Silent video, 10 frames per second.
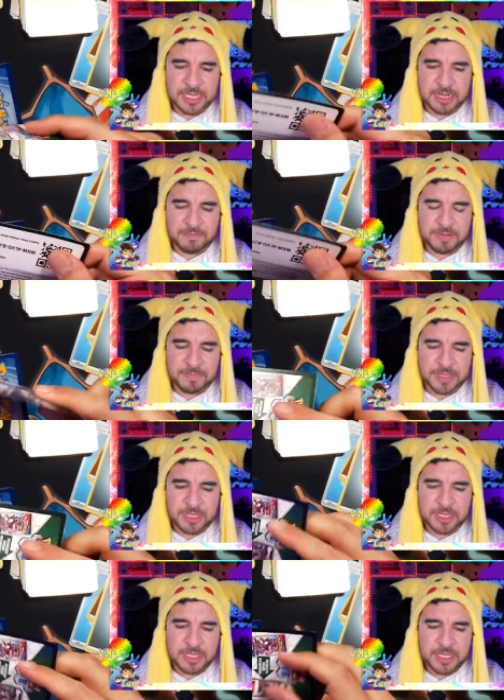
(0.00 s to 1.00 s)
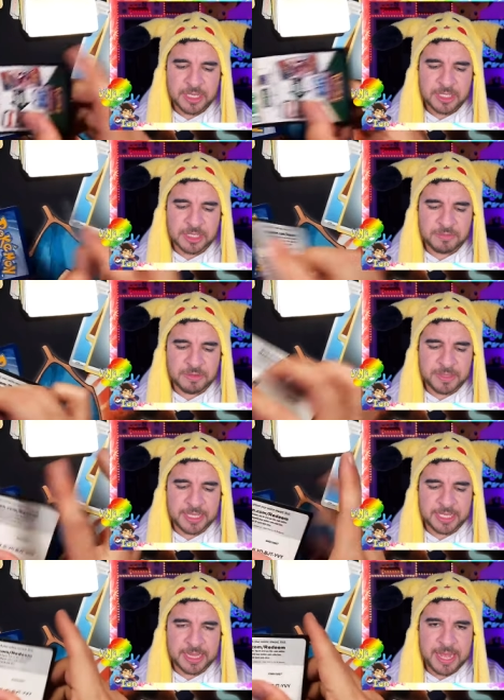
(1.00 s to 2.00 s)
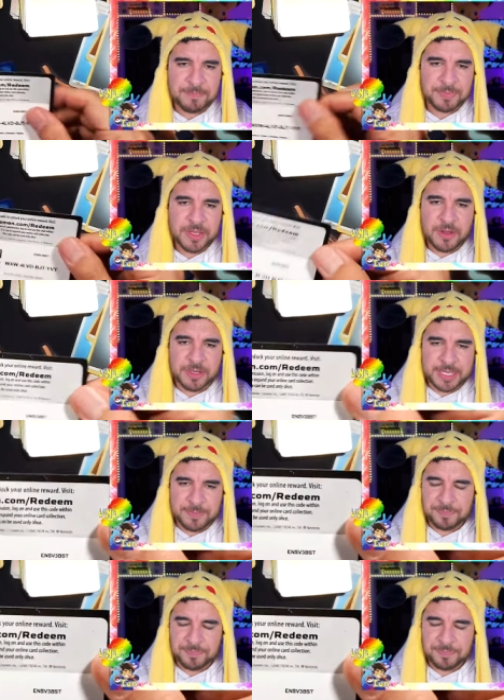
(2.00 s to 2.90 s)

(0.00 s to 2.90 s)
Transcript: and I flip it, just flip it like that. Okay,